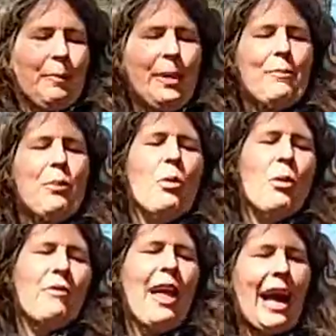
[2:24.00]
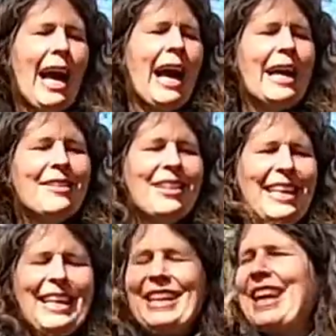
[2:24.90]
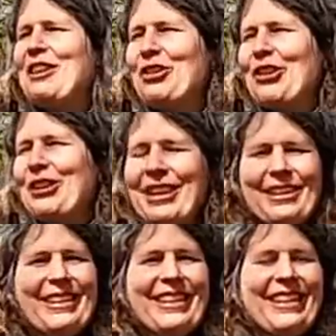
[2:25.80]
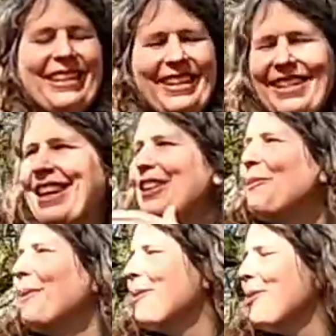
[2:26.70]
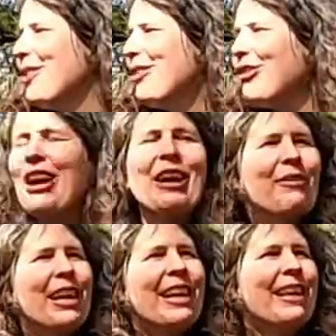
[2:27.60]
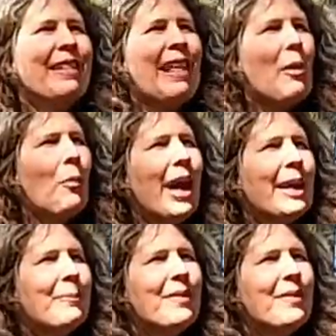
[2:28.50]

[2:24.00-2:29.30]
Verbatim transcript: people of that hand inclination, then you'll be able to share it in their way.